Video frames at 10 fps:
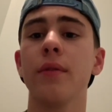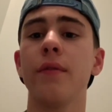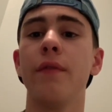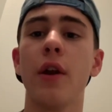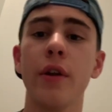
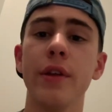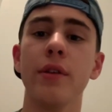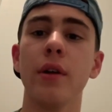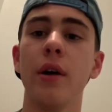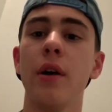very
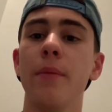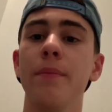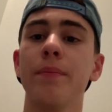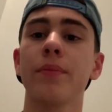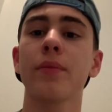
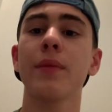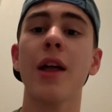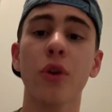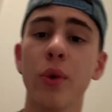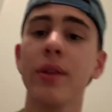
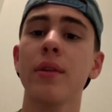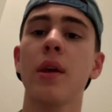eloquent.